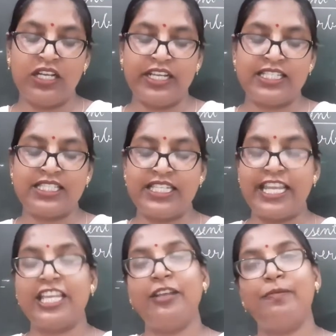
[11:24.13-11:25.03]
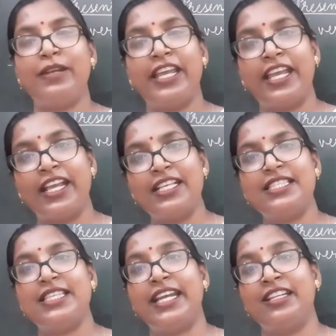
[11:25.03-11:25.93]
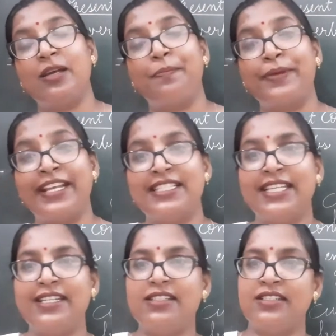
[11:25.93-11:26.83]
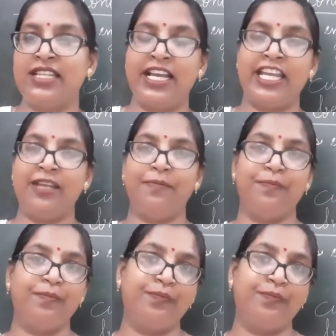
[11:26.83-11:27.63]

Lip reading: is taking place at the present time.